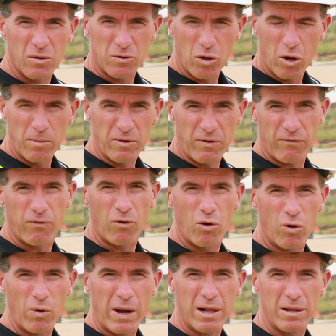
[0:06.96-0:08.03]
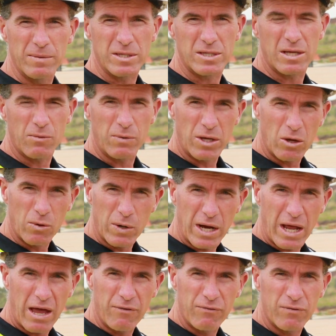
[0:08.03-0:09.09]
normally floor elements that we would
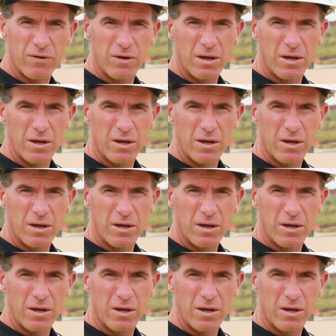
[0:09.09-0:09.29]
have,